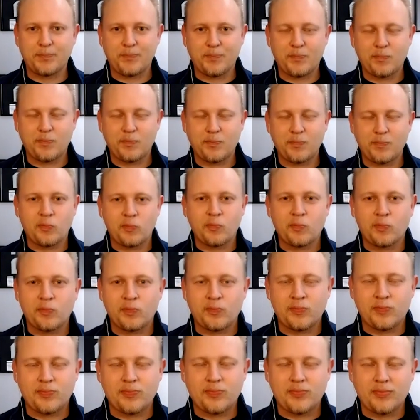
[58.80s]

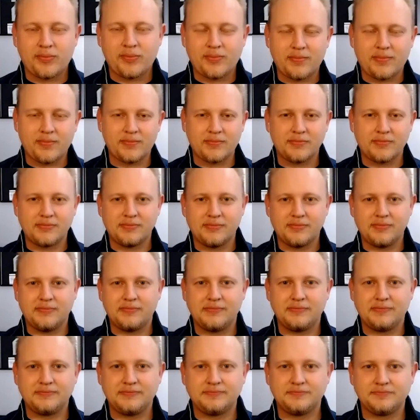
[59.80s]

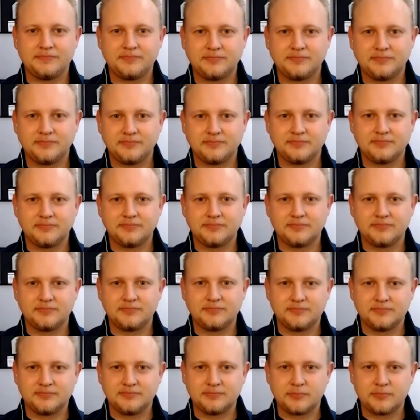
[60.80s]

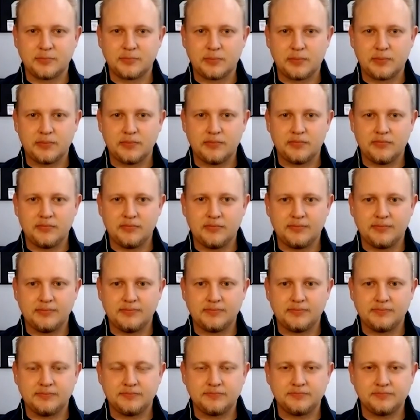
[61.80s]

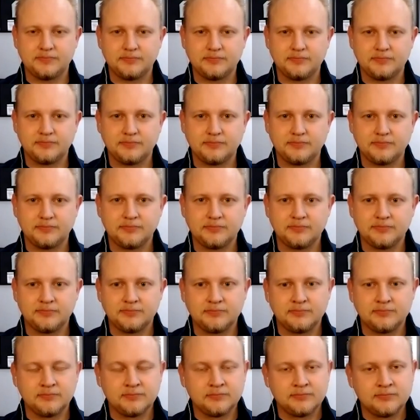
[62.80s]

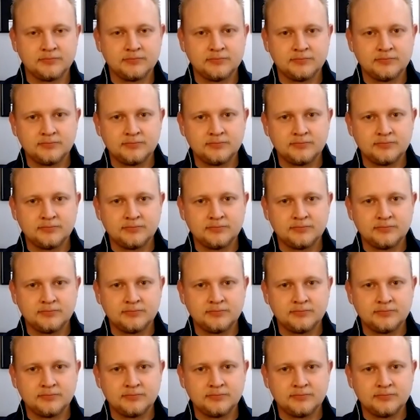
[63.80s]
[no speech]